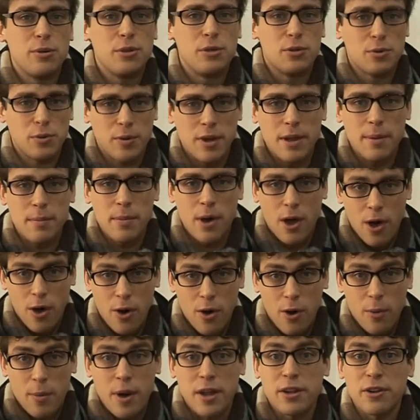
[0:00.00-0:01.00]
dream
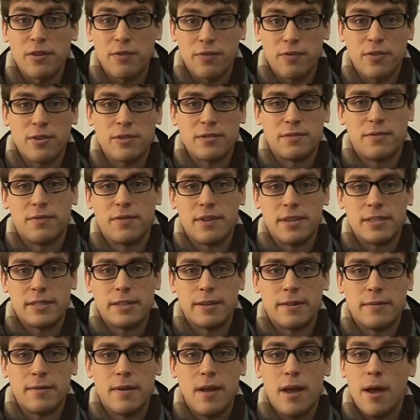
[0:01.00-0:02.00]
home on your first
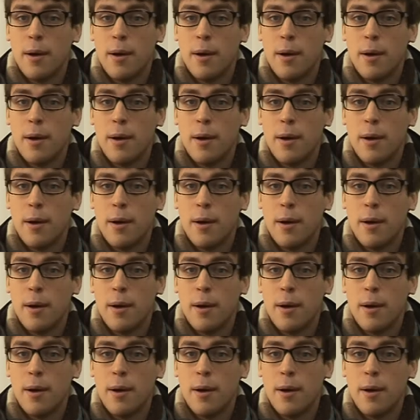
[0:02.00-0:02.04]
visit.